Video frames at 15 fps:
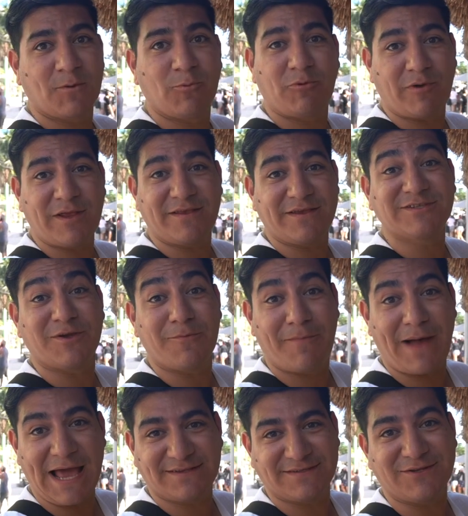We're renting some
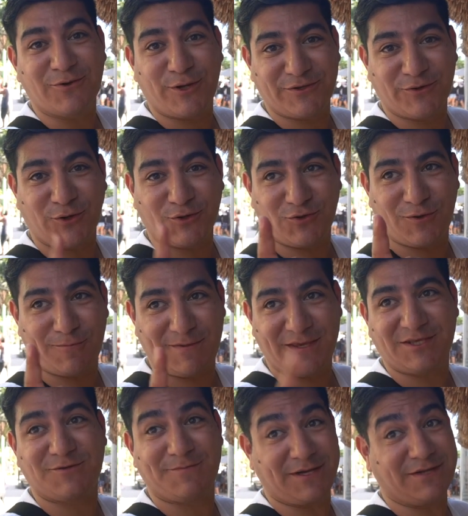bikes in order to go to the
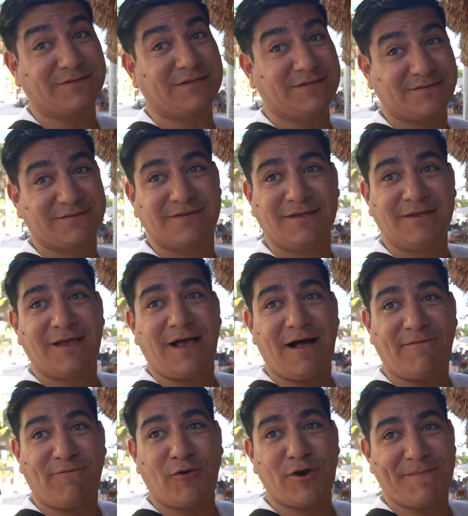beach because it's
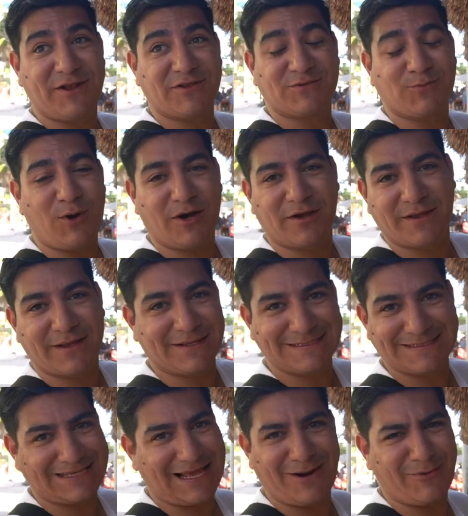a 40 minutes walk.
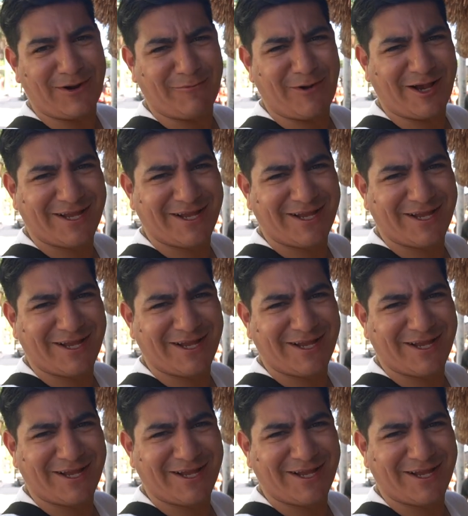I don't want to walk.